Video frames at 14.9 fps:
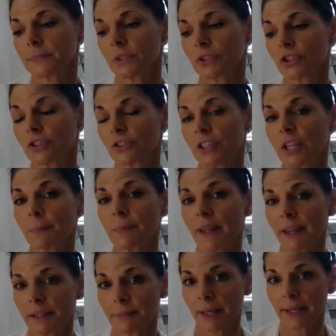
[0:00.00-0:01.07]
just keep
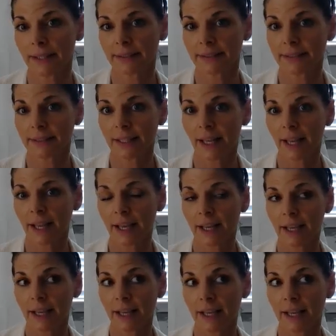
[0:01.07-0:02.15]
that in mind.
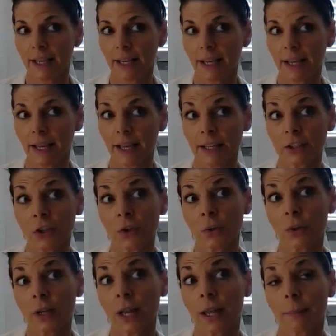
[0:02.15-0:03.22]
I
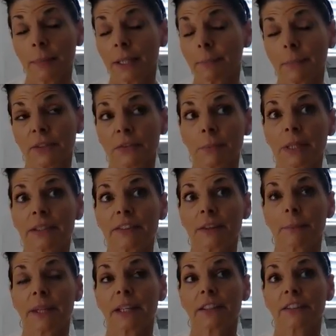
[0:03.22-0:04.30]
mean, it must mean
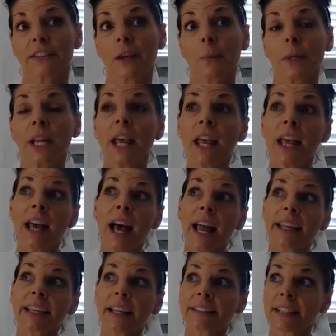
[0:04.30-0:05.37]
something to someone. I
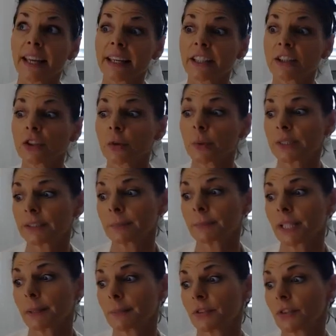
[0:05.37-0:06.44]
guess I can do it
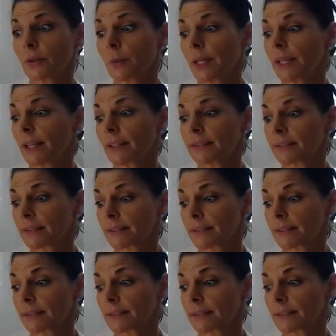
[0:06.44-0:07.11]
sometimes too, I guess.